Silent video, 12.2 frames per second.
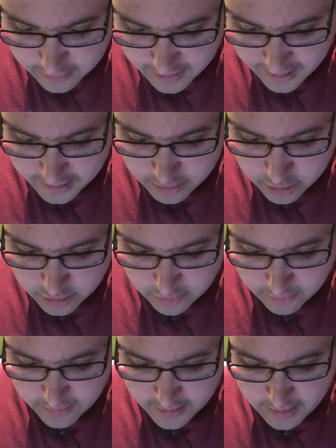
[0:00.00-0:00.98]
to get
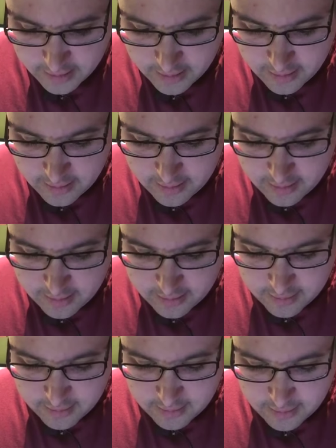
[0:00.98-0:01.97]
into
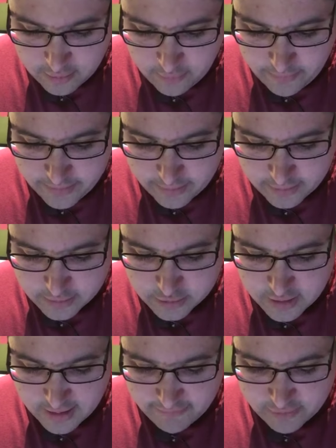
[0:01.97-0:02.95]
Uber
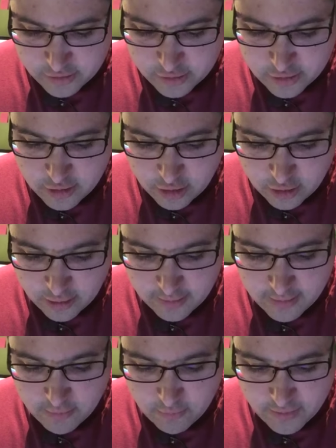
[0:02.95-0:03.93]
driver's car
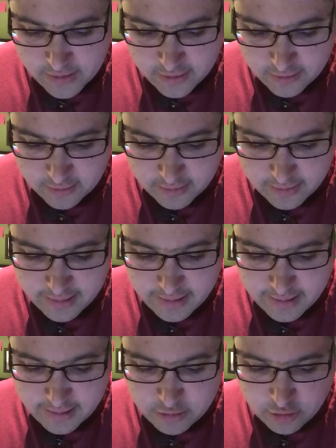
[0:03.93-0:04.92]
with her
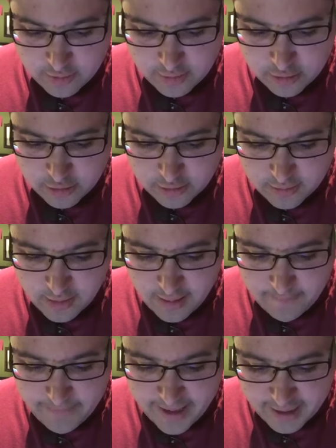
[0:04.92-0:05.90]
and took her
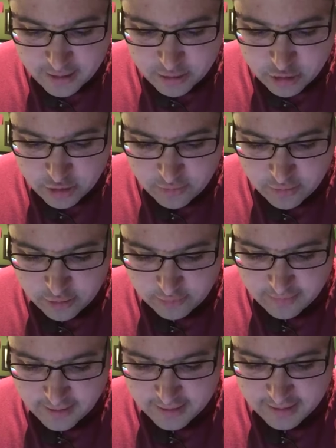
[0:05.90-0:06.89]
back to her
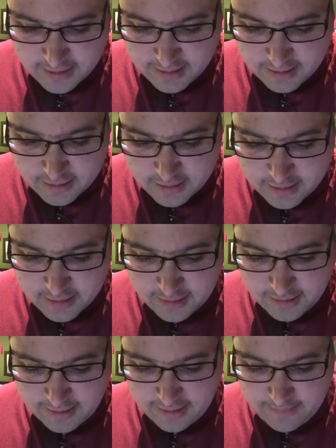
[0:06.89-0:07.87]

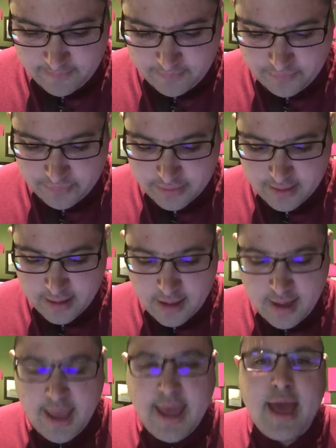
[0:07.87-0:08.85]
residency.
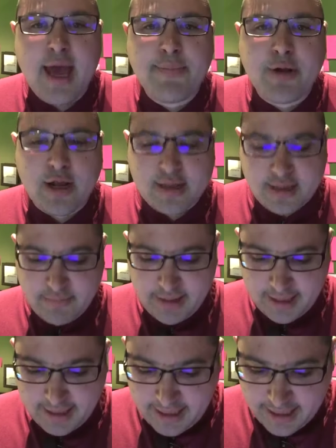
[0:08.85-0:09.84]

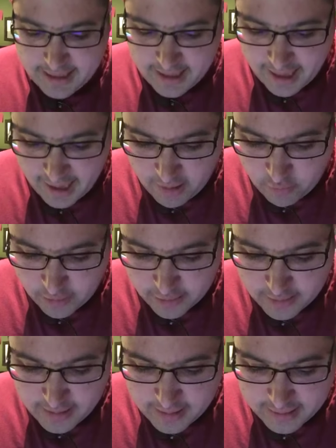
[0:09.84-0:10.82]
Approximately an hour
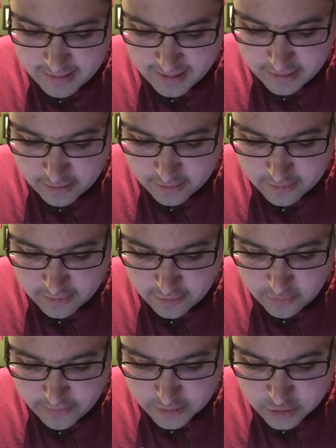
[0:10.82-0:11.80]
later, the
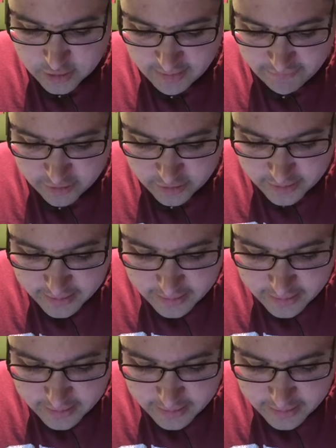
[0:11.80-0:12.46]
Uber driver